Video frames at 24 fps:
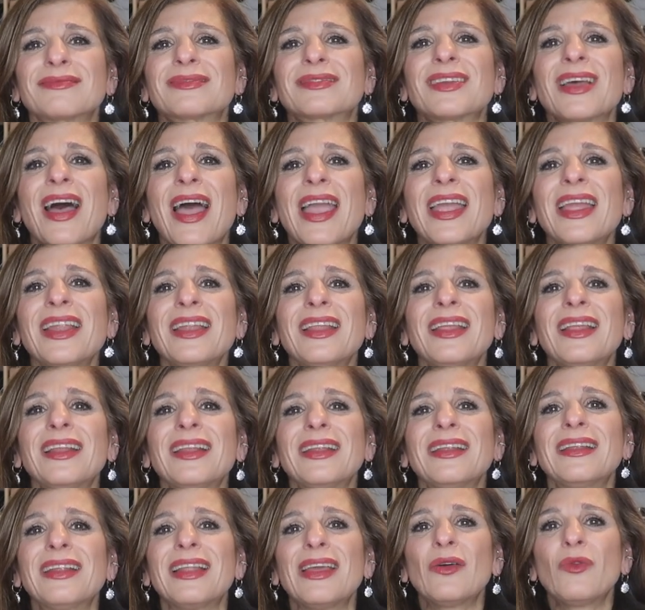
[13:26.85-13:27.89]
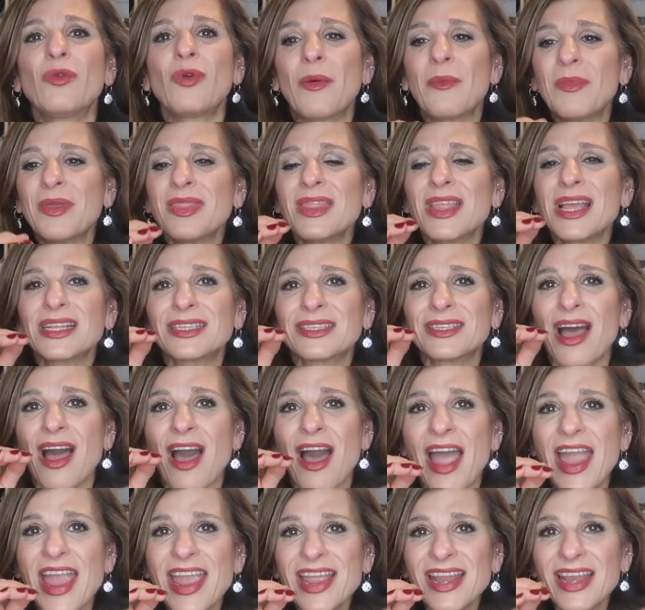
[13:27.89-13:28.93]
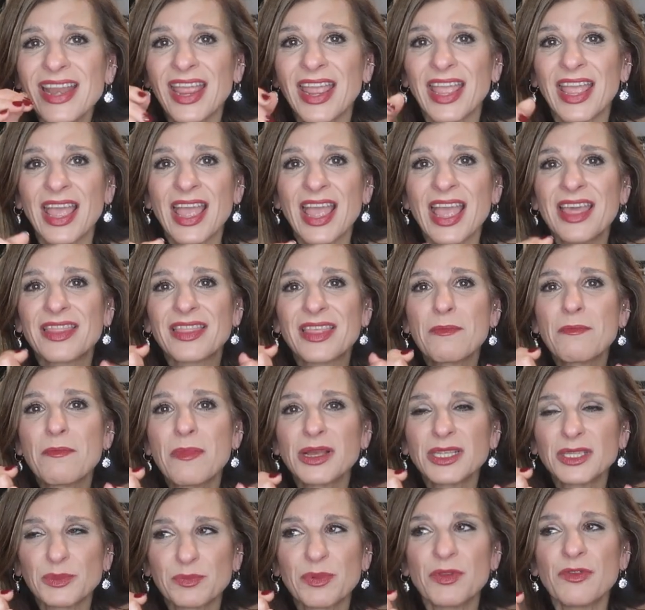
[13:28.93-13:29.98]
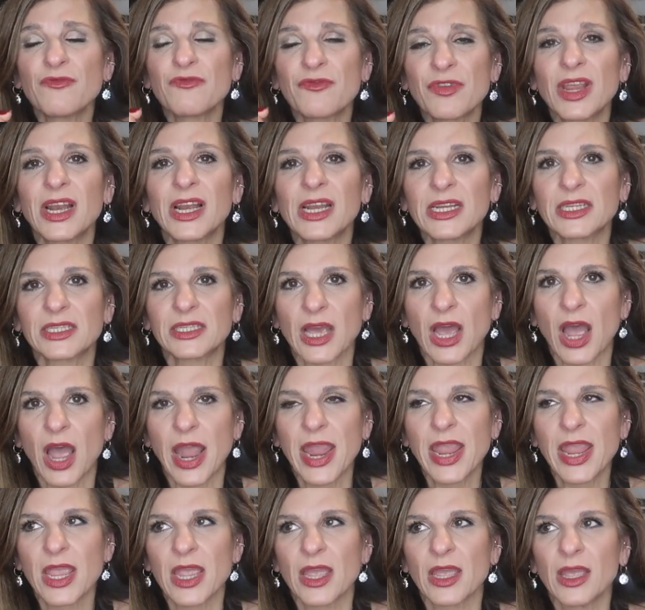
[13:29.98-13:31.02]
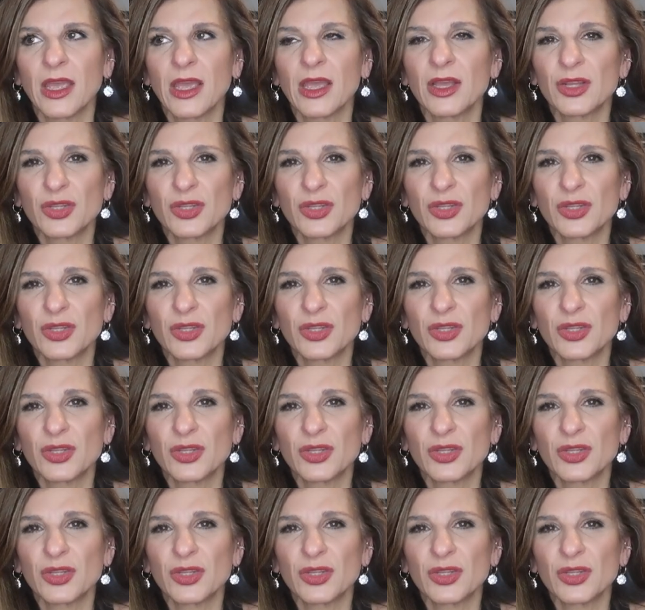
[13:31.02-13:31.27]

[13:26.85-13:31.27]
tiny little, I mean, they're tiny, they must be really tight.